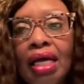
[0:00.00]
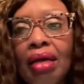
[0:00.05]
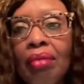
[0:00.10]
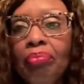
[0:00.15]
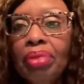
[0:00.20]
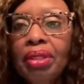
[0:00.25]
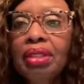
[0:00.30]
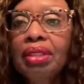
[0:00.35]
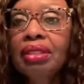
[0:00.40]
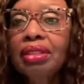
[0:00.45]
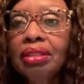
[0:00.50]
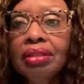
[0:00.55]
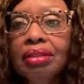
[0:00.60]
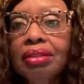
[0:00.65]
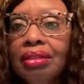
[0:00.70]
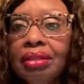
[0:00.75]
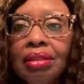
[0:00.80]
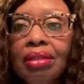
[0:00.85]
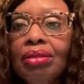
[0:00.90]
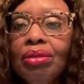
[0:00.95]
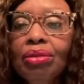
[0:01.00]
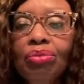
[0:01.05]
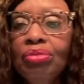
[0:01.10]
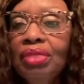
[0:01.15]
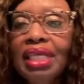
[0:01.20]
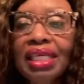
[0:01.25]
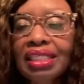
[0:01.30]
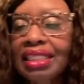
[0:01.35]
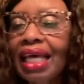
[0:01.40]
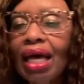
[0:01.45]
because
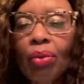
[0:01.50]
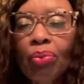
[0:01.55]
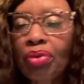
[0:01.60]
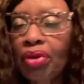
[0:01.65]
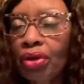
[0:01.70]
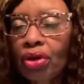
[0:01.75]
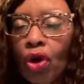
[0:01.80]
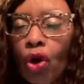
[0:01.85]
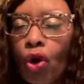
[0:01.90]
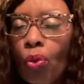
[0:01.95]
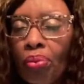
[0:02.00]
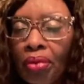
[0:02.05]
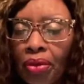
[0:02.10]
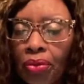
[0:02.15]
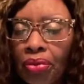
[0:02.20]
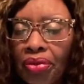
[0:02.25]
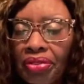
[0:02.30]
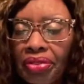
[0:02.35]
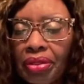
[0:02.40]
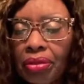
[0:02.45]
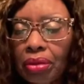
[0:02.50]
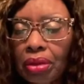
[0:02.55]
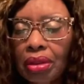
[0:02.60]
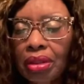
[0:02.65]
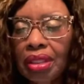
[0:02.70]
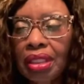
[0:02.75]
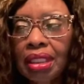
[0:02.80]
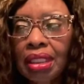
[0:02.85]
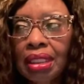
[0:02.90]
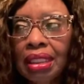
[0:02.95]
that's how we're coping with
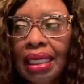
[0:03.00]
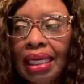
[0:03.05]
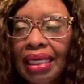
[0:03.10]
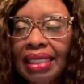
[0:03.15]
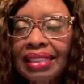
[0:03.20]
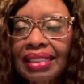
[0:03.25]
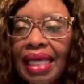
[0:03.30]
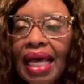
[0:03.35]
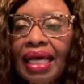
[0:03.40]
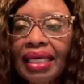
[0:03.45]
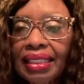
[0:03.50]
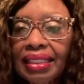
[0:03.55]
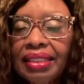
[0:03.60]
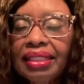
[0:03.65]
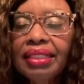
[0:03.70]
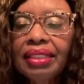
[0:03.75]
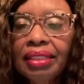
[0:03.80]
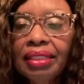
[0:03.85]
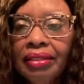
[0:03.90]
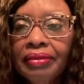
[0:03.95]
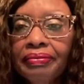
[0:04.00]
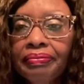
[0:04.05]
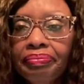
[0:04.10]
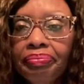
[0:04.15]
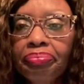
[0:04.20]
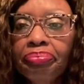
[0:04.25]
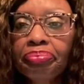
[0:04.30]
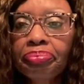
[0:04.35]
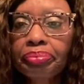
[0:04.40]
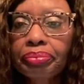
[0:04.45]
the anxiety.
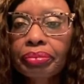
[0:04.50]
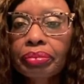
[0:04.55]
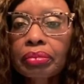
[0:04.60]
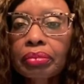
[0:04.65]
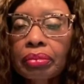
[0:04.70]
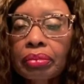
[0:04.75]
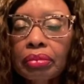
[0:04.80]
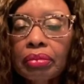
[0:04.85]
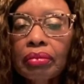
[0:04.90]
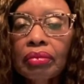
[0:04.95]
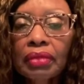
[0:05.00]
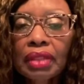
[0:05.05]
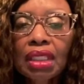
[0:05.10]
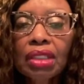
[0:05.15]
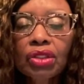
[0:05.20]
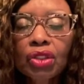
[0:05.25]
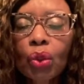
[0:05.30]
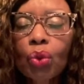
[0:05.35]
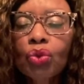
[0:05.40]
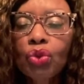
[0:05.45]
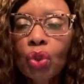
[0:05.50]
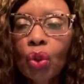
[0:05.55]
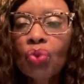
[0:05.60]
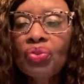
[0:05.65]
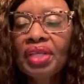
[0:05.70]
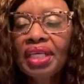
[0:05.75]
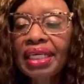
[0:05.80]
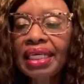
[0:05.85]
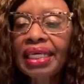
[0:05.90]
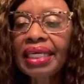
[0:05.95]
So know
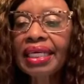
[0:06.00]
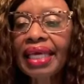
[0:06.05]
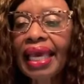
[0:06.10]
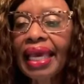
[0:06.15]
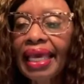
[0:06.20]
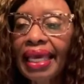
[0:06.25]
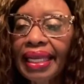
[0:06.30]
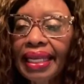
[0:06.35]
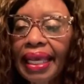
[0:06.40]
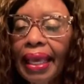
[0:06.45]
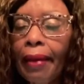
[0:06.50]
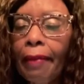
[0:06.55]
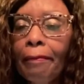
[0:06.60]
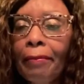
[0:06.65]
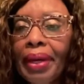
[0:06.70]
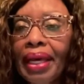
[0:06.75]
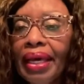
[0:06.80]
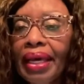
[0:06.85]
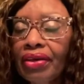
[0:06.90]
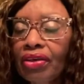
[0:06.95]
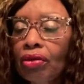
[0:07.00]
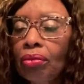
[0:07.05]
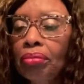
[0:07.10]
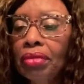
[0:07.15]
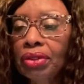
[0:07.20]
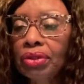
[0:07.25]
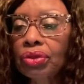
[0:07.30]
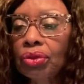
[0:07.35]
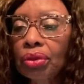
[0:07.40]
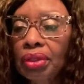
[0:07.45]
that it can impact your
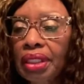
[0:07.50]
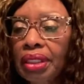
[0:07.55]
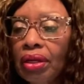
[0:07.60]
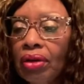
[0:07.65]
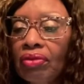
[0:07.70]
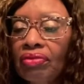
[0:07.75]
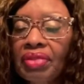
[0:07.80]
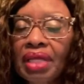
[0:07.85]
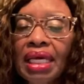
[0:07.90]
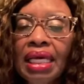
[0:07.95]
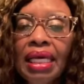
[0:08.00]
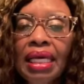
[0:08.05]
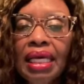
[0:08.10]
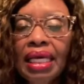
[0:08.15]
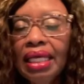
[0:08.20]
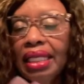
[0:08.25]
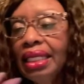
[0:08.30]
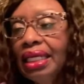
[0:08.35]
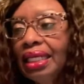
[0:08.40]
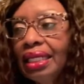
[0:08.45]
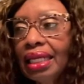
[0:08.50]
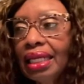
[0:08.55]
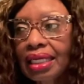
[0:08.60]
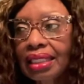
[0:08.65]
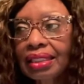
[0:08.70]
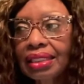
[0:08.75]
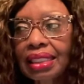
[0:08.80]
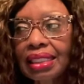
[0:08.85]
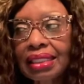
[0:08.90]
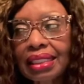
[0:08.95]
mental health. And then, like
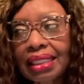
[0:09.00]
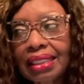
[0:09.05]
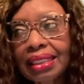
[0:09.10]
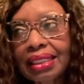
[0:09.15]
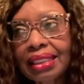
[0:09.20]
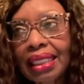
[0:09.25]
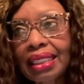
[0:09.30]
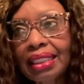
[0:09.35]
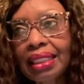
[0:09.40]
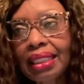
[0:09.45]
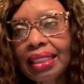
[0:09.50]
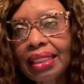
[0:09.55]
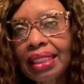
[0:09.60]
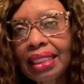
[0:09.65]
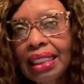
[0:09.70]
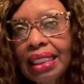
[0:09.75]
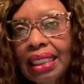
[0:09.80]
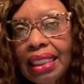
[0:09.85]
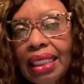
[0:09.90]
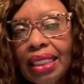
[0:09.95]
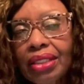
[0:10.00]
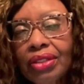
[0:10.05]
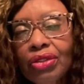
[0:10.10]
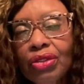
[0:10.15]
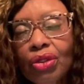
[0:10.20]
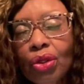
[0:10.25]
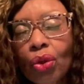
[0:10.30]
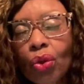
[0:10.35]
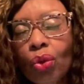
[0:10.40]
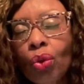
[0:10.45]
as I stated then,
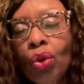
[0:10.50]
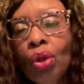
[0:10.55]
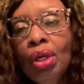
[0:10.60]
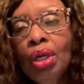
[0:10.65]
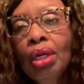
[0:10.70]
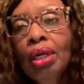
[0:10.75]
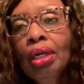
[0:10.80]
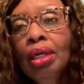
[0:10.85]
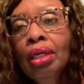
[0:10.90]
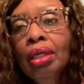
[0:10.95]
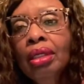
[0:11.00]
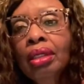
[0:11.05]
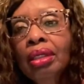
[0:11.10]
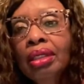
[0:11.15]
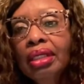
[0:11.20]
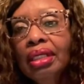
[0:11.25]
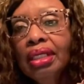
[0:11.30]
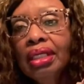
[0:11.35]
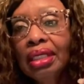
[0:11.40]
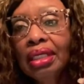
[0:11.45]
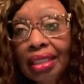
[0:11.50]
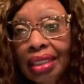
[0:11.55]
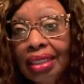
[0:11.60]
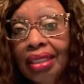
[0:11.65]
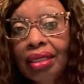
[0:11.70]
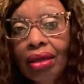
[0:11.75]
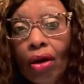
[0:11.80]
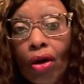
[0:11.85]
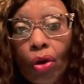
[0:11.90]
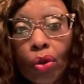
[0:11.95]
it
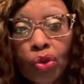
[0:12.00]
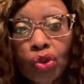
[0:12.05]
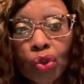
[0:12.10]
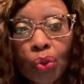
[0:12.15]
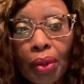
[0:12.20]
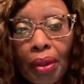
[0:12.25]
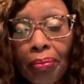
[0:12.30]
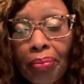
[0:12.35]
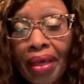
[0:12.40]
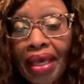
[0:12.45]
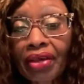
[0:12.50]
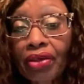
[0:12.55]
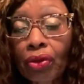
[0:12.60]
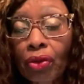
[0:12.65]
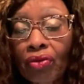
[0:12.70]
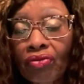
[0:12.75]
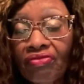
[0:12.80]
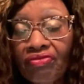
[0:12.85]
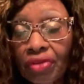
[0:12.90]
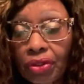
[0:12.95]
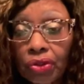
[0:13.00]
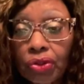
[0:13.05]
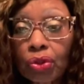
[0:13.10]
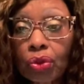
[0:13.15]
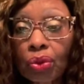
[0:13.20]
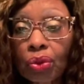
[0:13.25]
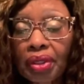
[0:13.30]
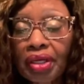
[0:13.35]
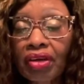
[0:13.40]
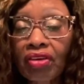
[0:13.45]
can also impact your
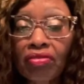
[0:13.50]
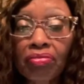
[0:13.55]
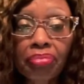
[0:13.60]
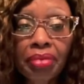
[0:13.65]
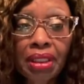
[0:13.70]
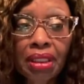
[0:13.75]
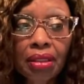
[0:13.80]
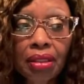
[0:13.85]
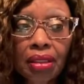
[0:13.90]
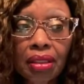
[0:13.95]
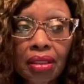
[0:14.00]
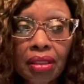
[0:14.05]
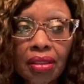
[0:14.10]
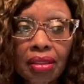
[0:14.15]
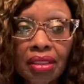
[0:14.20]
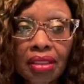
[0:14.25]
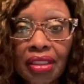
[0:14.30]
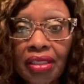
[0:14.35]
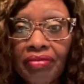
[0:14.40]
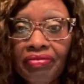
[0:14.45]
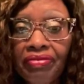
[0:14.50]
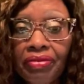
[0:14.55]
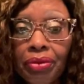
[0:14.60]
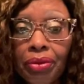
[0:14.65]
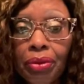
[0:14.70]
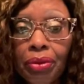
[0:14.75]
physical health, because if